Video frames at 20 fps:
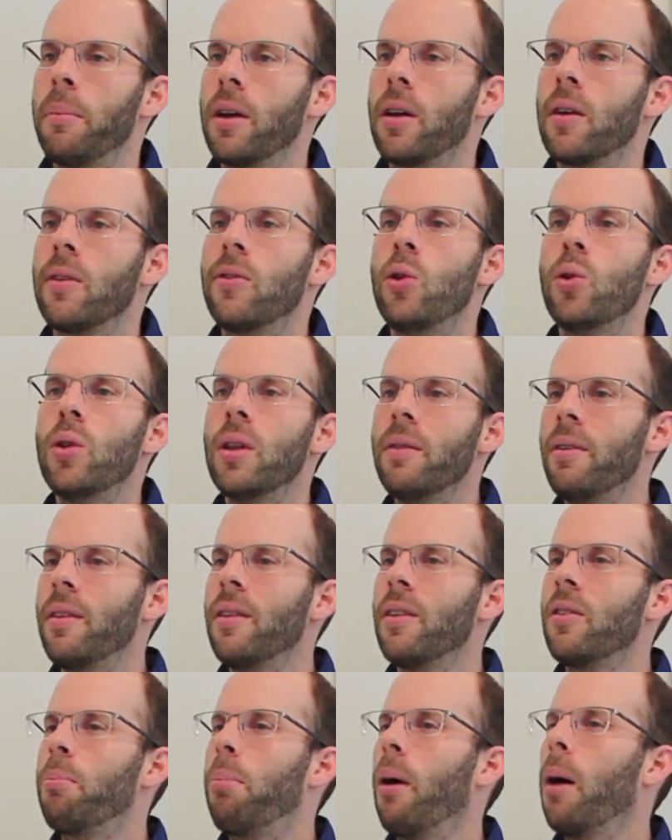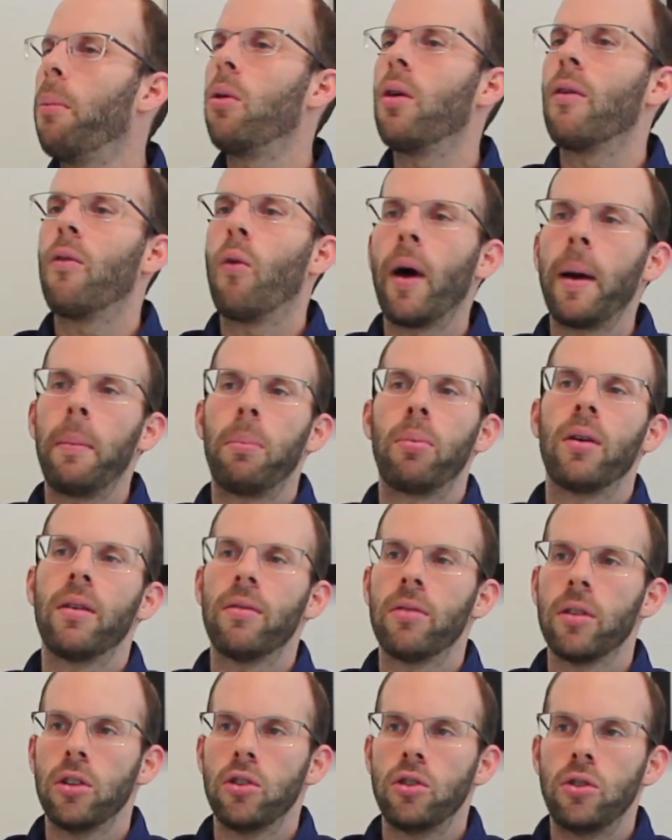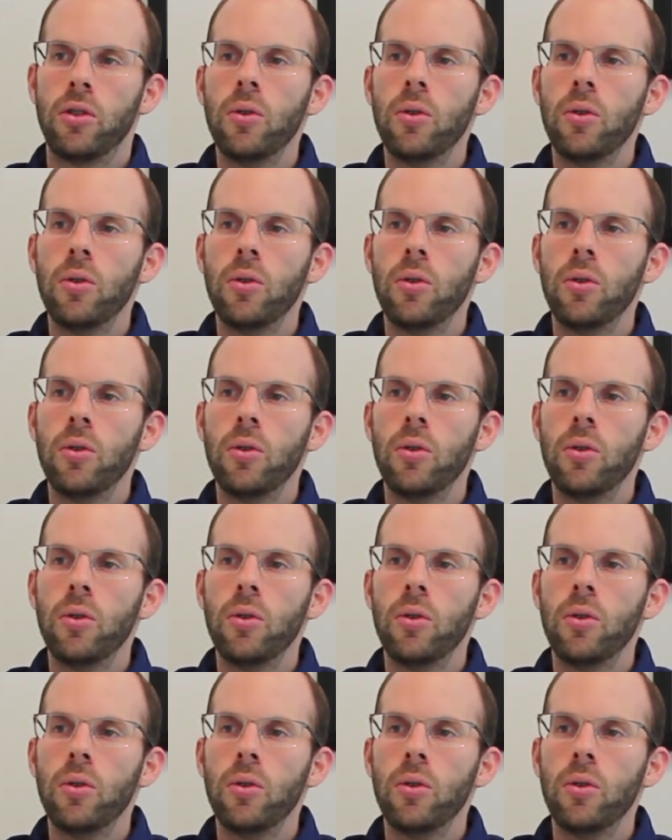because you live in this bubble of white privilege.